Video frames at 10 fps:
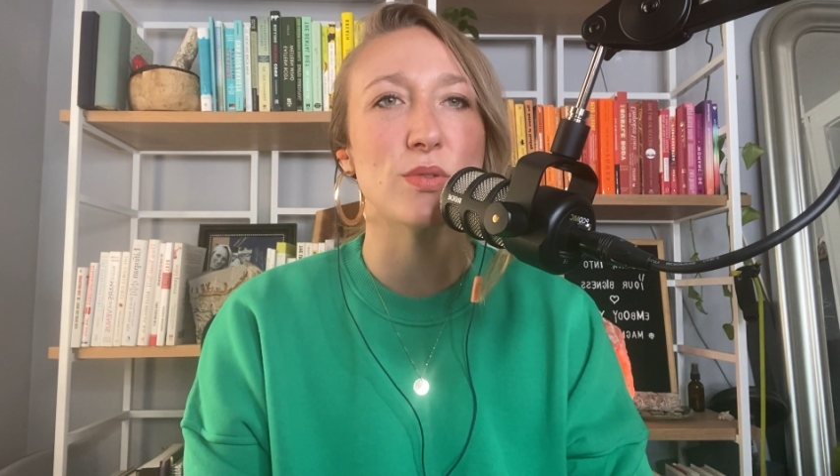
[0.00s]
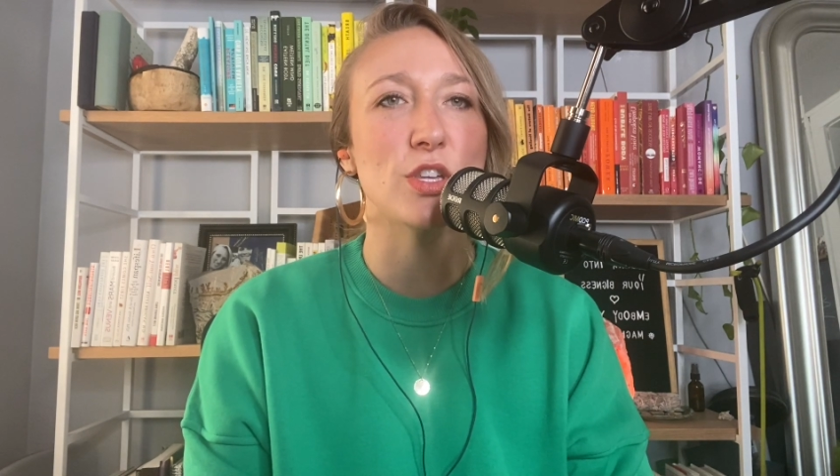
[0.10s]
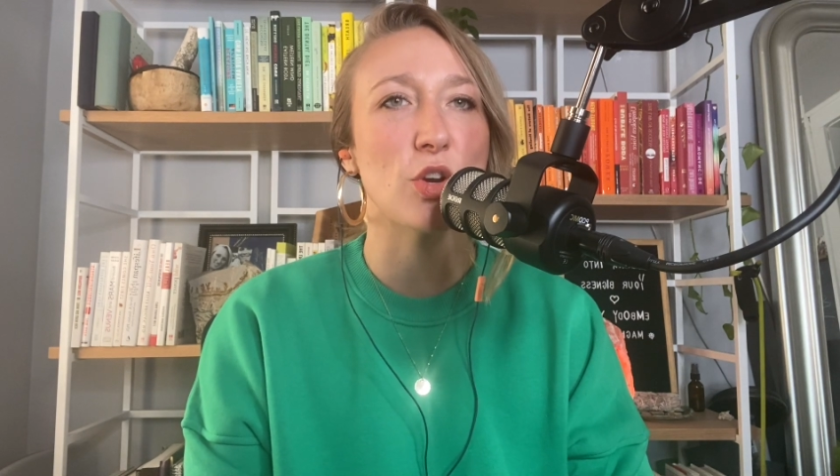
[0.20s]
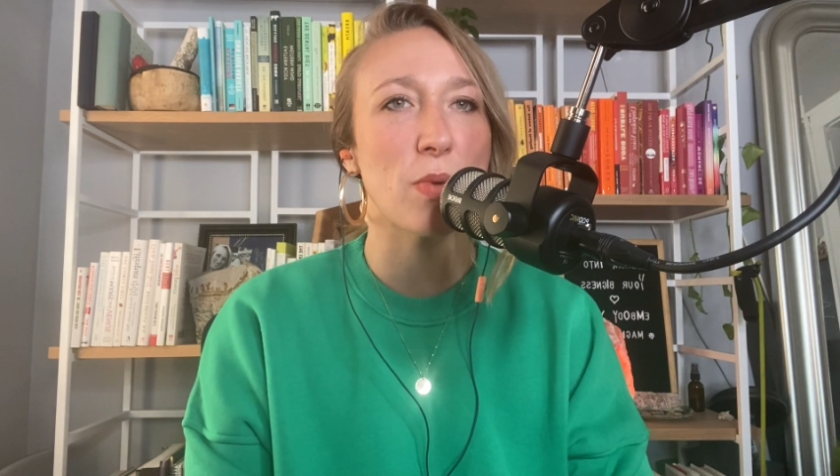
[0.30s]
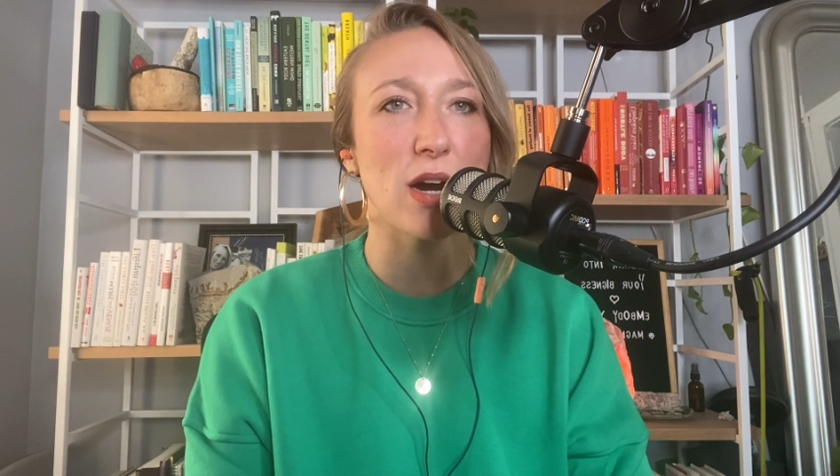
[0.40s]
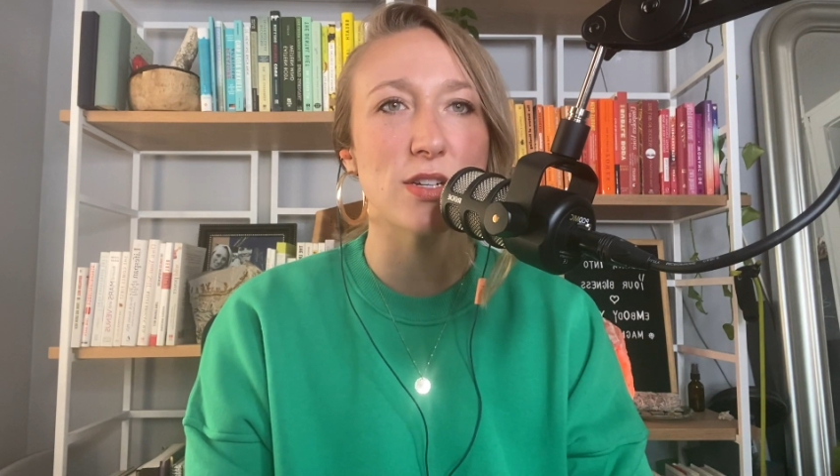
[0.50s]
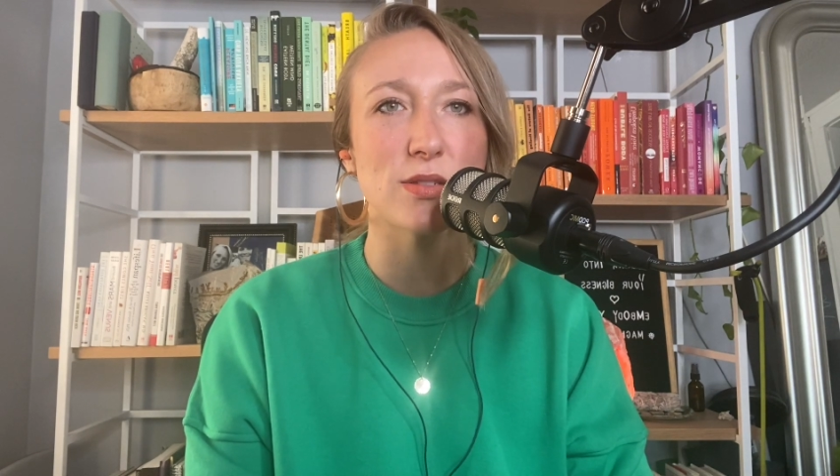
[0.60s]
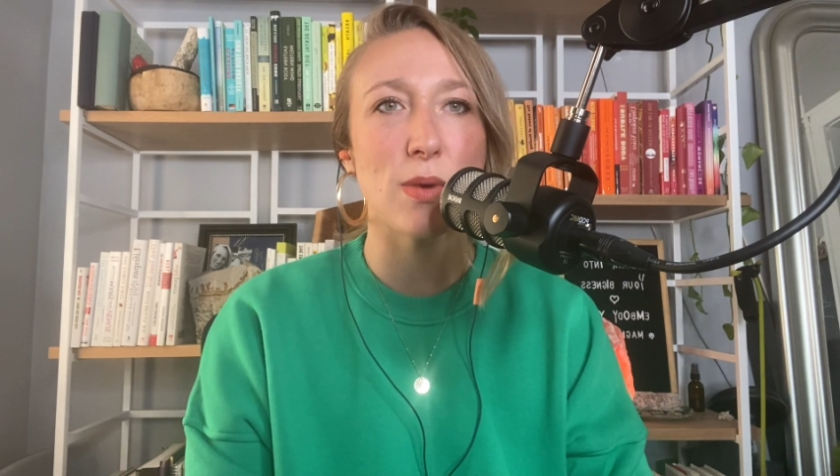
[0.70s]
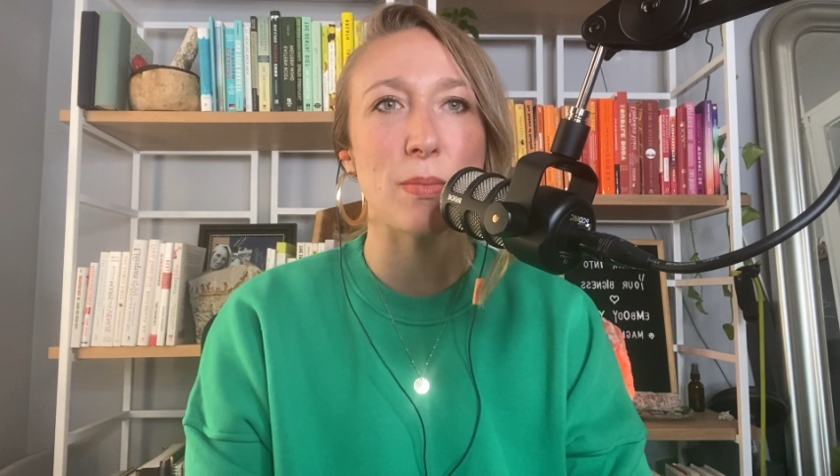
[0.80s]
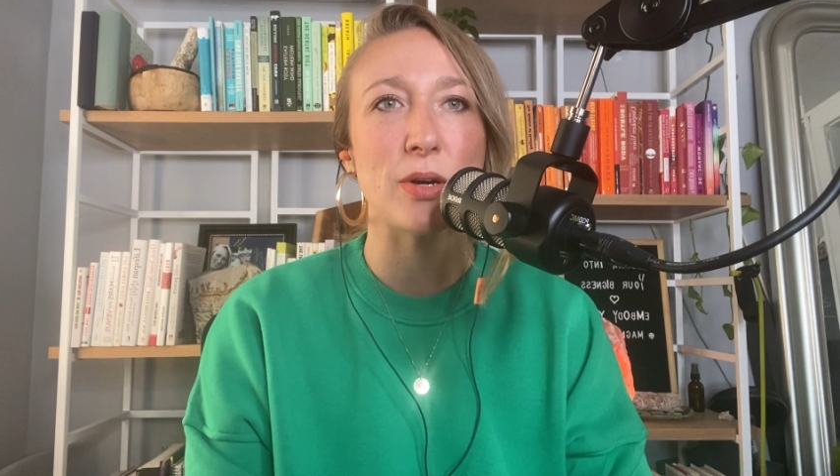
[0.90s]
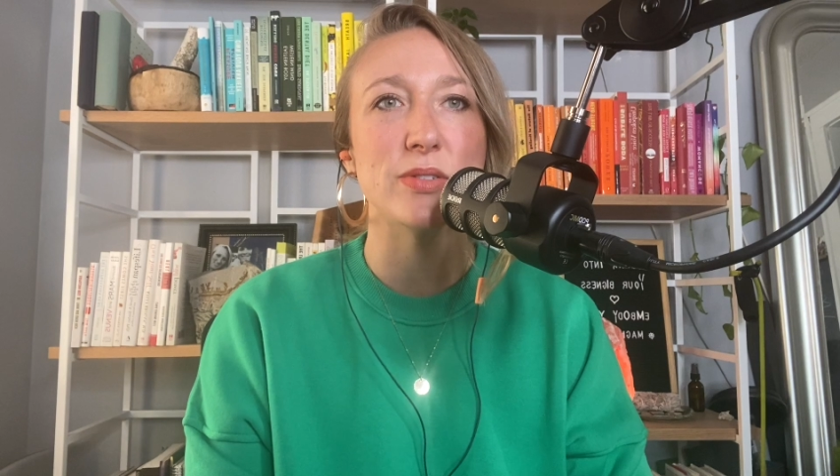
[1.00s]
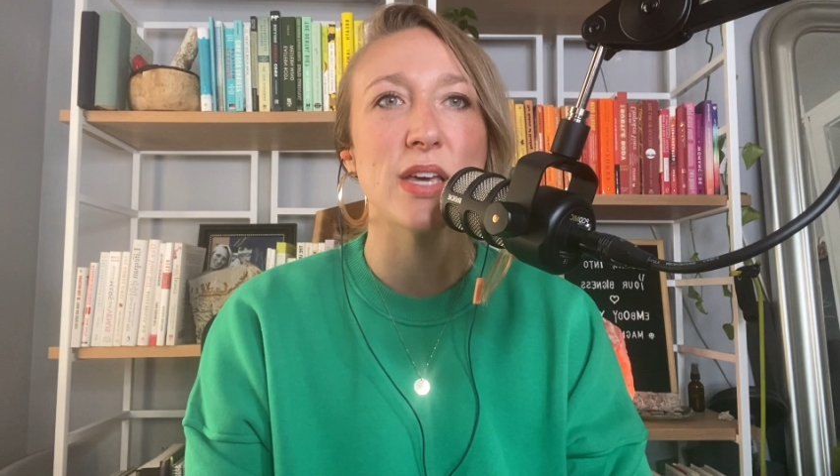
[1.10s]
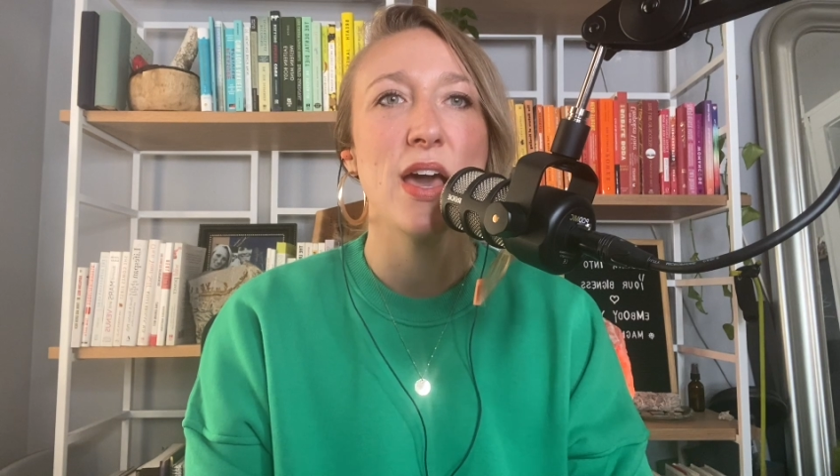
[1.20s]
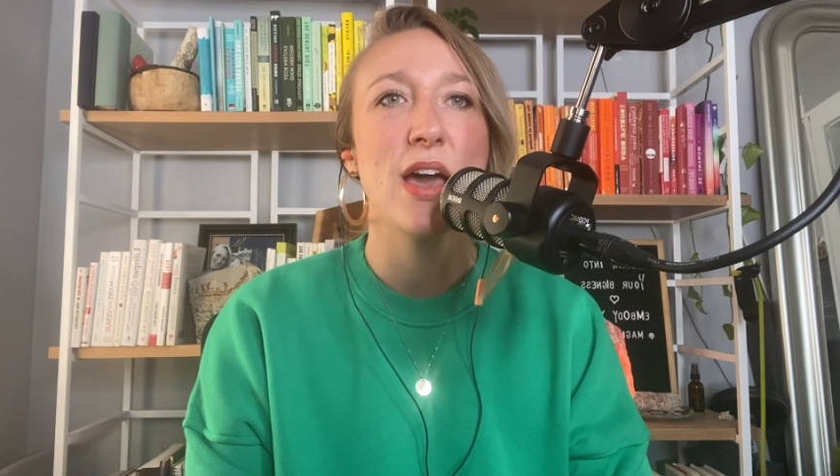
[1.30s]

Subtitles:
within your practice members.